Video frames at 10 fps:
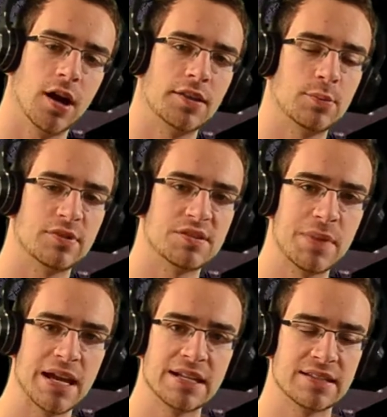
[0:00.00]
that was
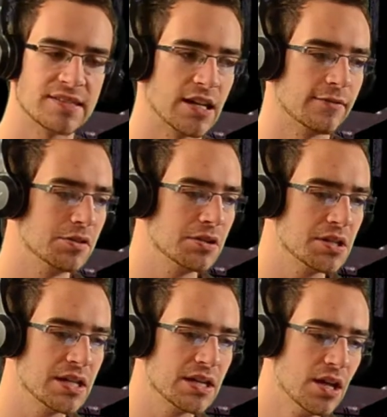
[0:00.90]
made inside of
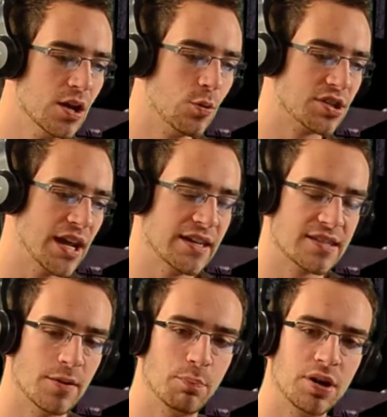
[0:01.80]
Unity, which has
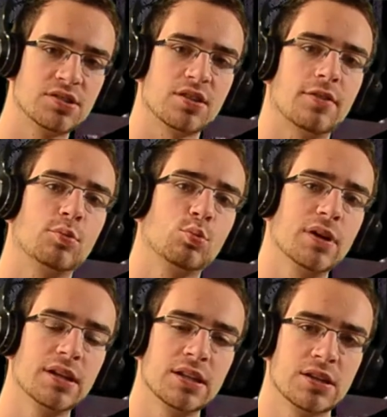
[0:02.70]
a bunch of
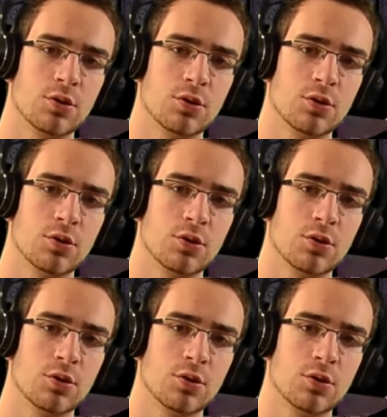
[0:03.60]
really